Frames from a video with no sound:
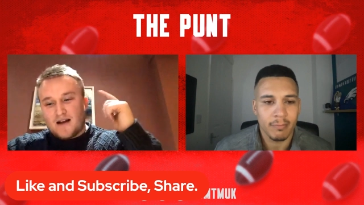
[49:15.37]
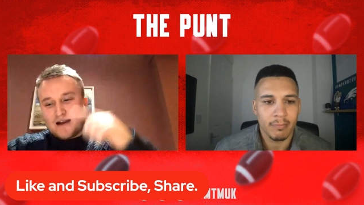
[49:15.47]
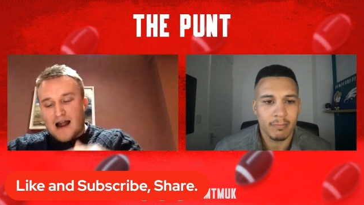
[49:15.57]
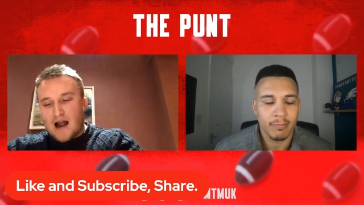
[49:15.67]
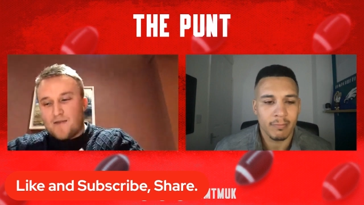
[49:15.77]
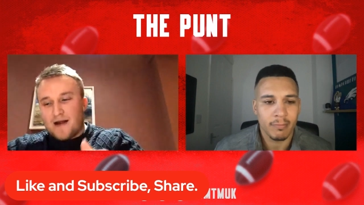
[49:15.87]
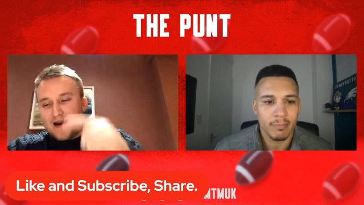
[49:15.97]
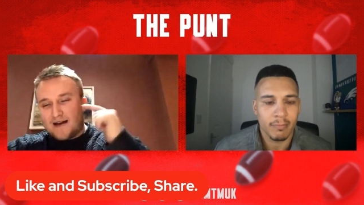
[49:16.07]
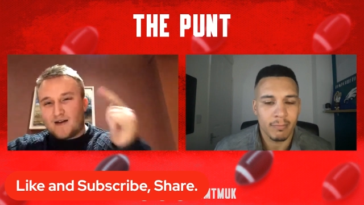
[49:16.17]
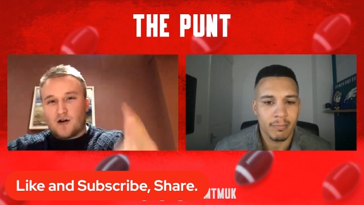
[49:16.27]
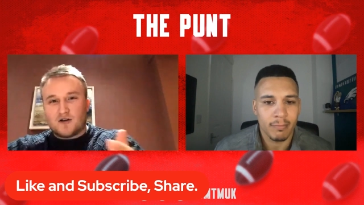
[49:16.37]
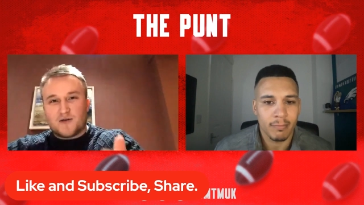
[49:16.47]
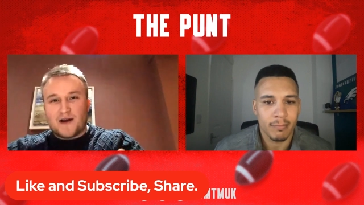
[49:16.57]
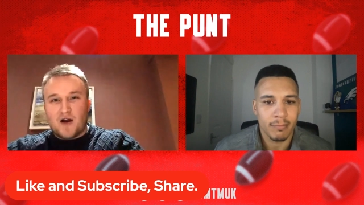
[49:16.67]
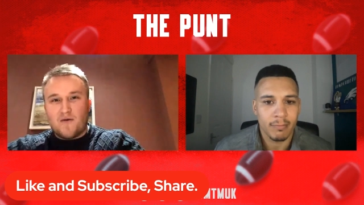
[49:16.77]
Speaker 1: Get them in. Got
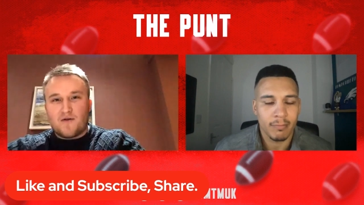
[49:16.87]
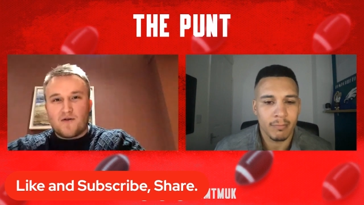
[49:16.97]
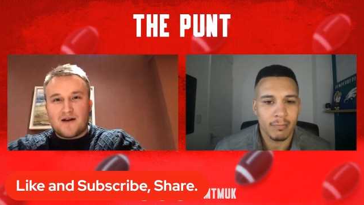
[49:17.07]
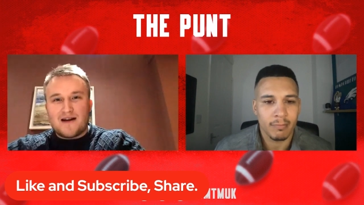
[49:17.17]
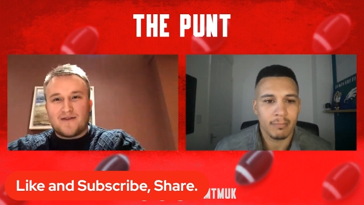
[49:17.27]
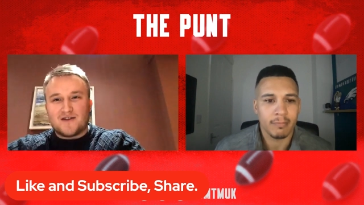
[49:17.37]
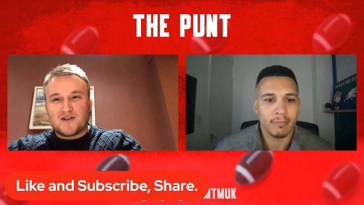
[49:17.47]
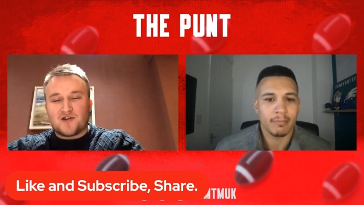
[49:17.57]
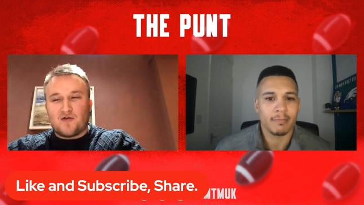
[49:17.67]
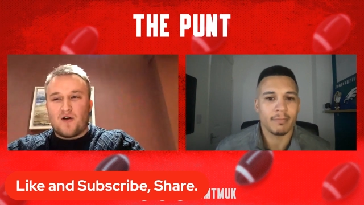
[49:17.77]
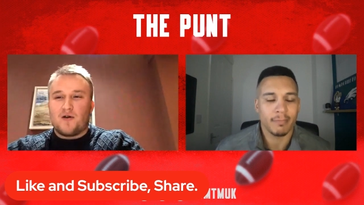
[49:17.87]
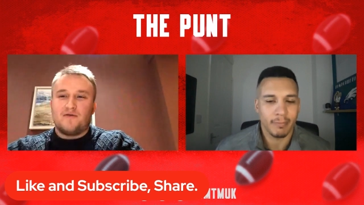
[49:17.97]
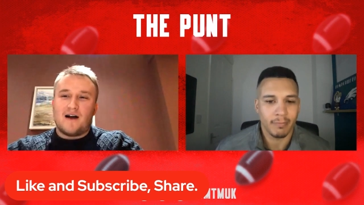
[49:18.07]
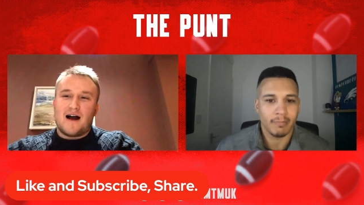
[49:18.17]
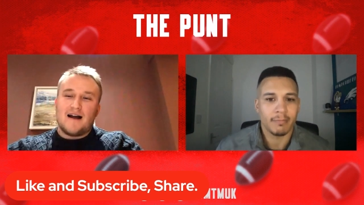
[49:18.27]
to be over evens to
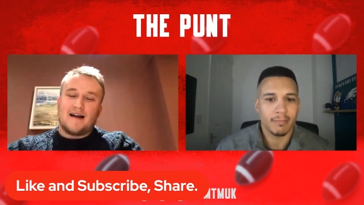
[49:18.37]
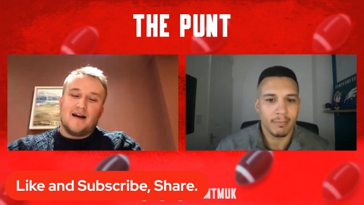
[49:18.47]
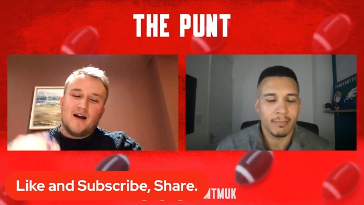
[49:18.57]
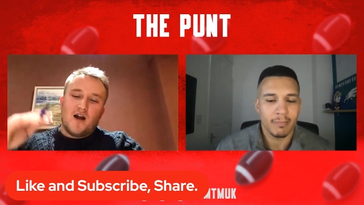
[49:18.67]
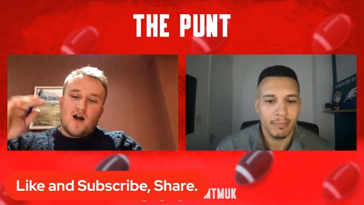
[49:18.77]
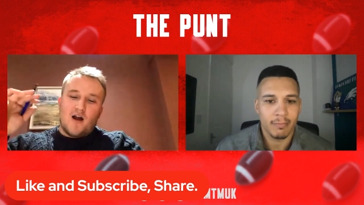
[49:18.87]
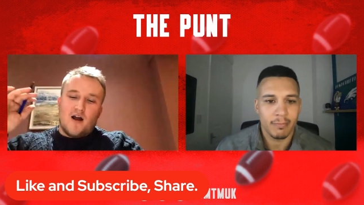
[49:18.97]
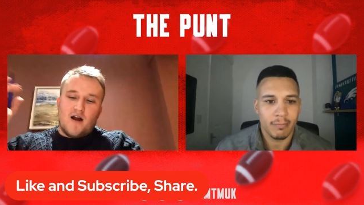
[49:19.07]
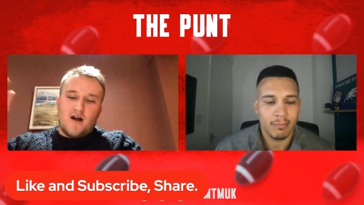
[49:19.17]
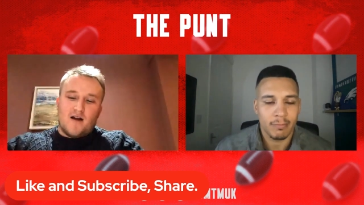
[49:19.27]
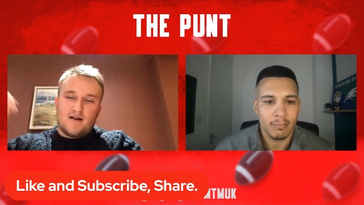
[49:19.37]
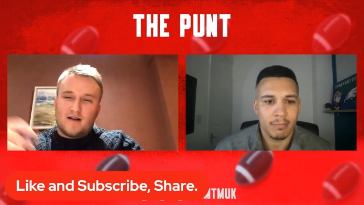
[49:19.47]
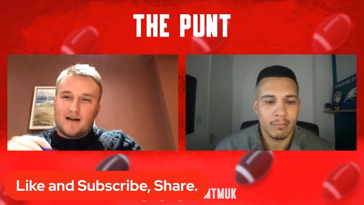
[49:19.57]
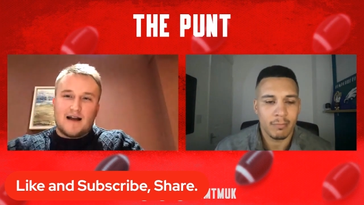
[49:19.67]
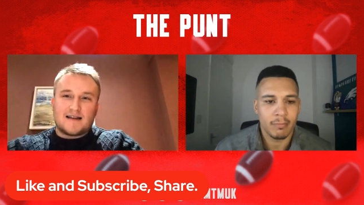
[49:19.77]
qualify. Uh,
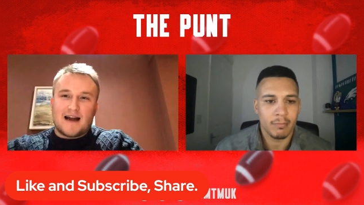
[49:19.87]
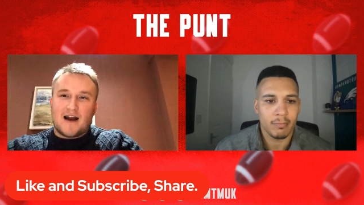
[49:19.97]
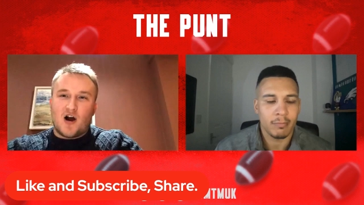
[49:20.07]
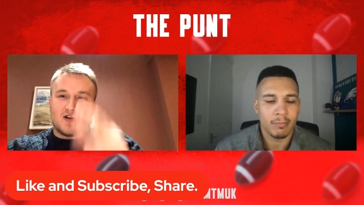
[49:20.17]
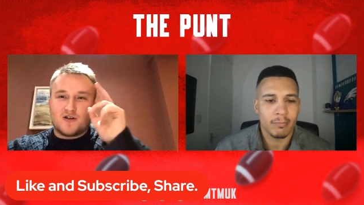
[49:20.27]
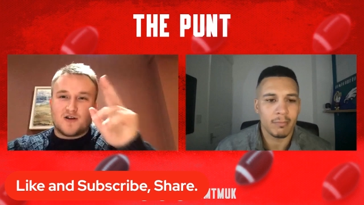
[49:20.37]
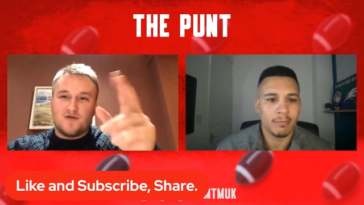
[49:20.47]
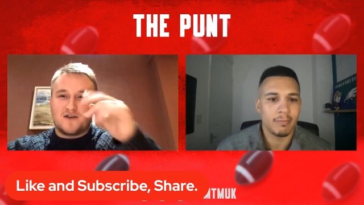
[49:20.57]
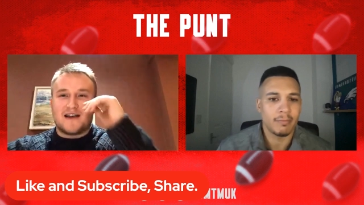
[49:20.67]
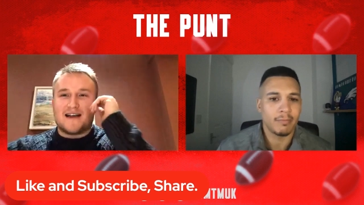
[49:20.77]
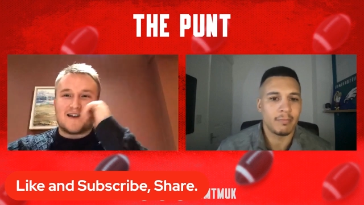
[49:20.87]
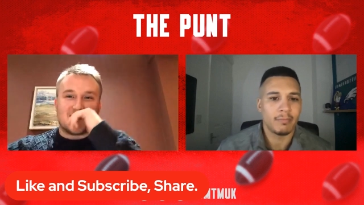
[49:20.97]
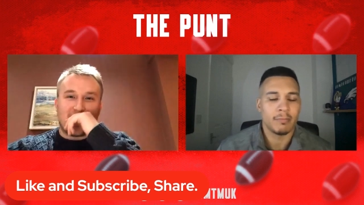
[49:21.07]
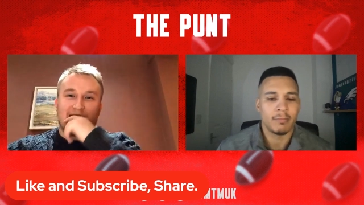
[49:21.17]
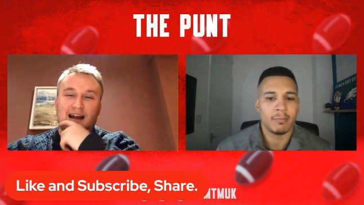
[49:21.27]
let's get it on. Two tickets
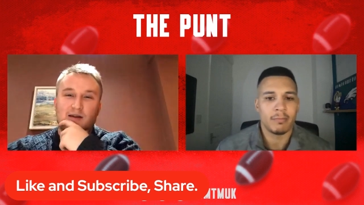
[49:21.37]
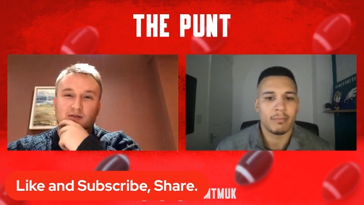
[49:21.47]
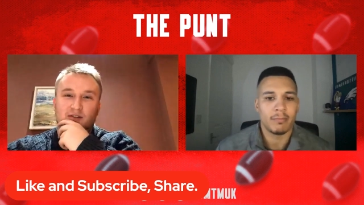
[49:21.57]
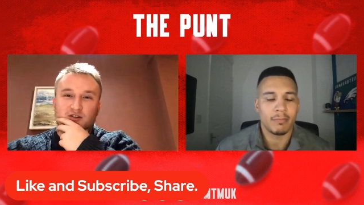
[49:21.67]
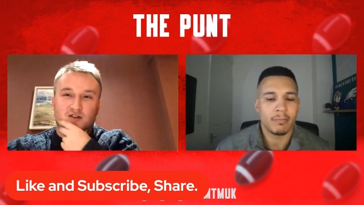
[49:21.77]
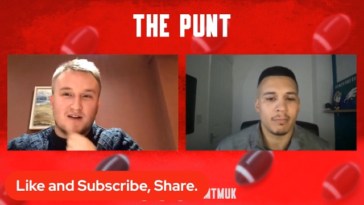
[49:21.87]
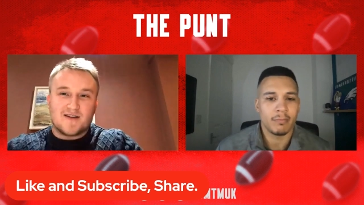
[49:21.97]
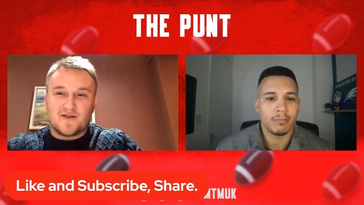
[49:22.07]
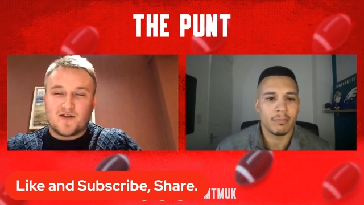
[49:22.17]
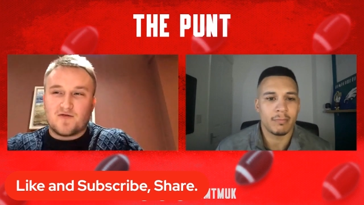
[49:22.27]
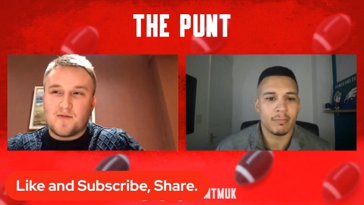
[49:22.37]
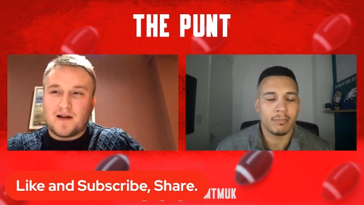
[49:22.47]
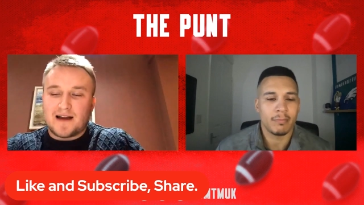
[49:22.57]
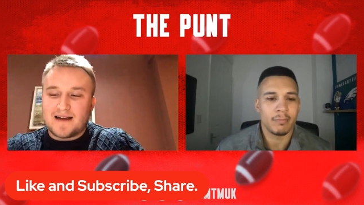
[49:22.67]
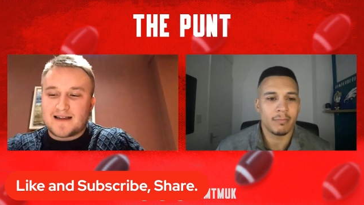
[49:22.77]
to any game of your choice for the rugby
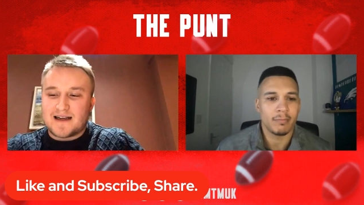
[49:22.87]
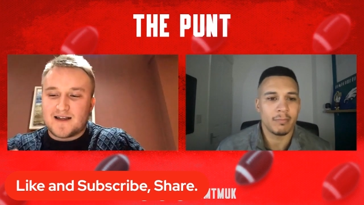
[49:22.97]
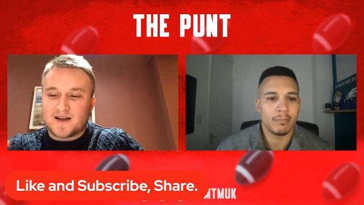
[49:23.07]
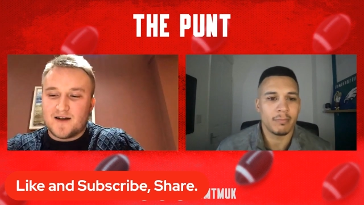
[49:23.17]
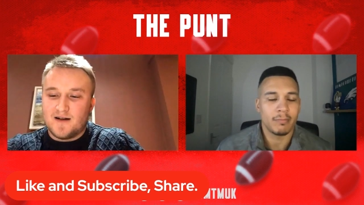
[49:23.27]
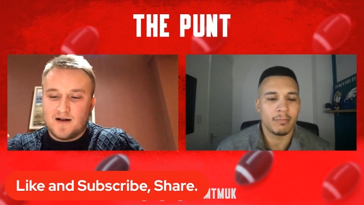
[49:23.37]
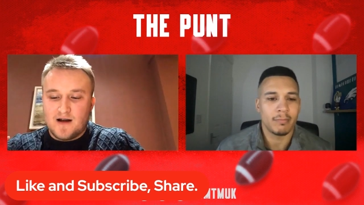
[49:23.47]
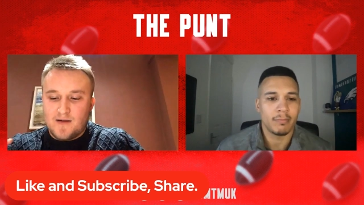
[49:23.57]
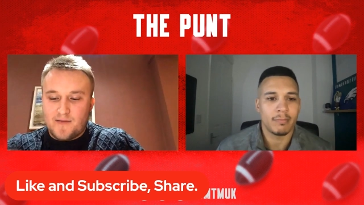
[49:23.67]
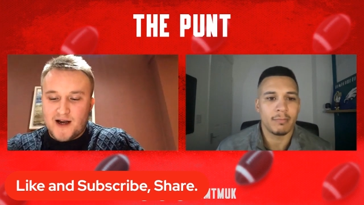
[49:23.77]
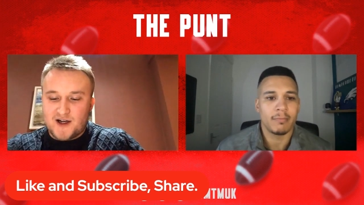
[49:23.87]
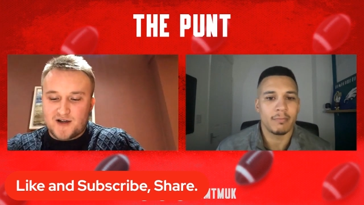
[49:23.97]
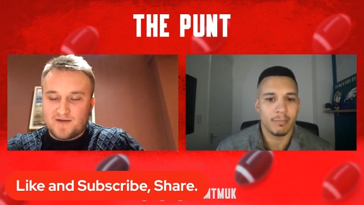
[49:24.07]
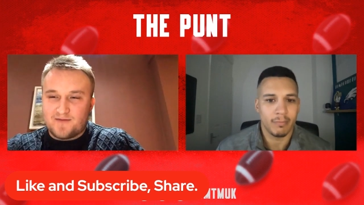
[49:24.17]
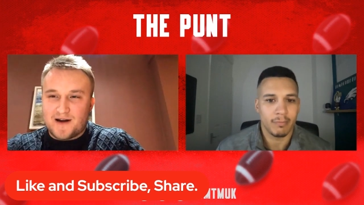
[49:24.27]
league season.
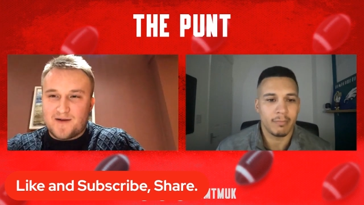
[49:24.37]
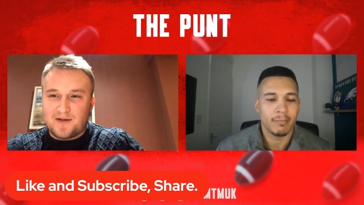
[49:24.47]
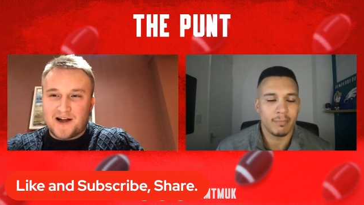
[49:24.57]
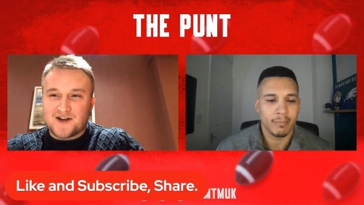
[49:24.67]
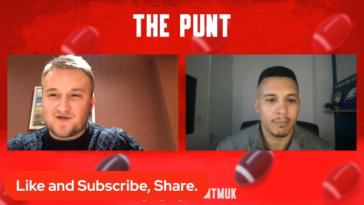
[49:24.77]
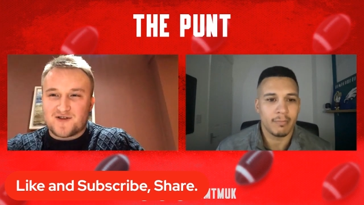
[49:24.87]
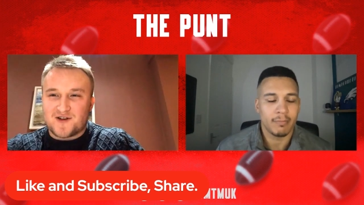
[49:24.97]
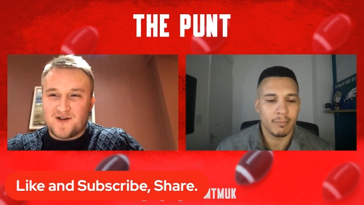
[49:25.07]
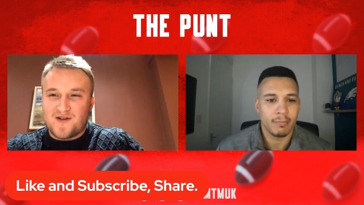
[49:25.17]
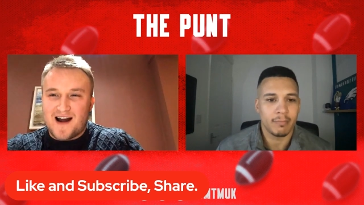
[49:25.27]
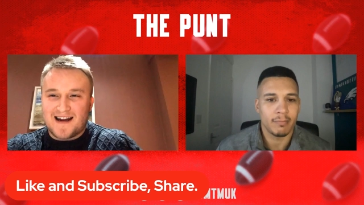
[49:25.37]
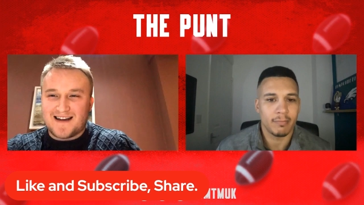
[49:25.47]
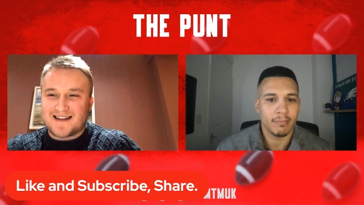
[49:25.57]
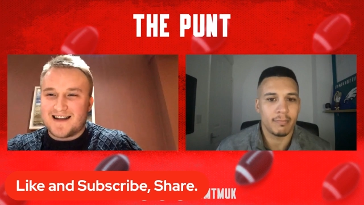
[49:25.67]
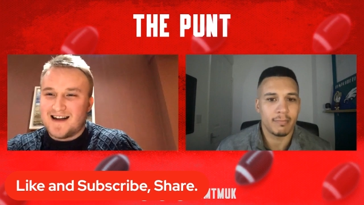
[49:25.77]
Bish, been a pleasure as
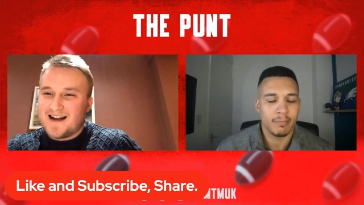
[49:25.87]
always.